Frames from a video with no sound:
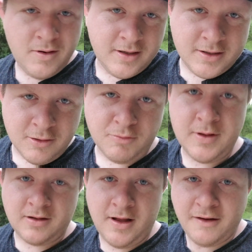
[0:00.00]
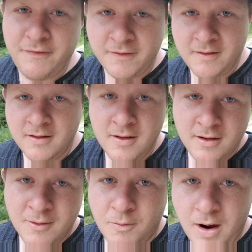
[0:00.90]
what are you doing with your life?
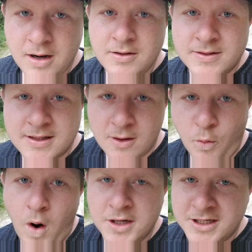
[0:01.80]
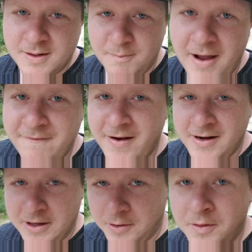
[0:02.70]
Why are you stuck watching my
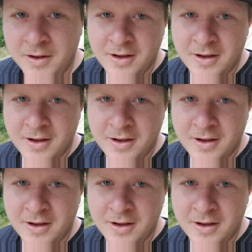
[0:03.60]
video